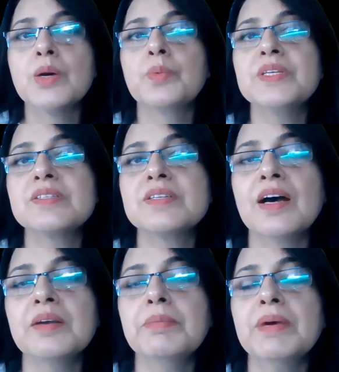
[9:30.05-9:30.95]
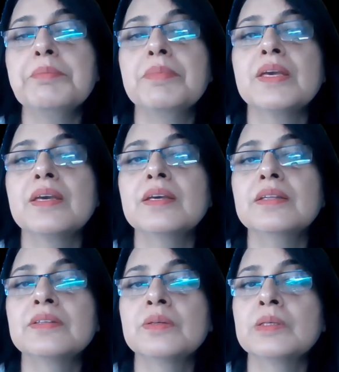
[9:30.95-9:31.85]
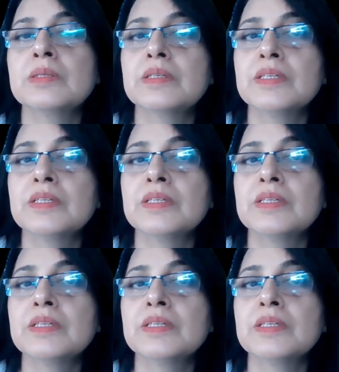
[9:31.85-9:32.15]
We start by making the